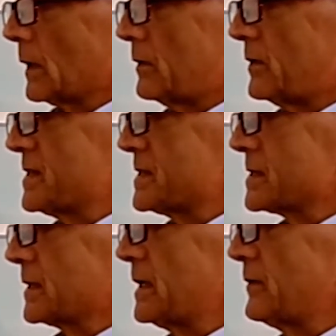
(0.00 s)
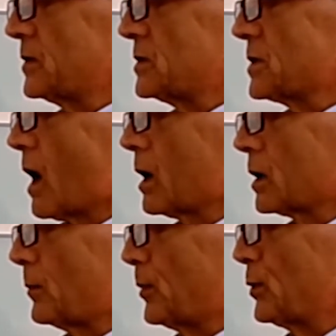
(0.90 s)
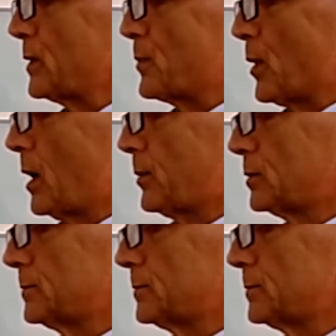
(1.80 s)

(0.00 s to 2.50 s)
this is an even darker bluey purple.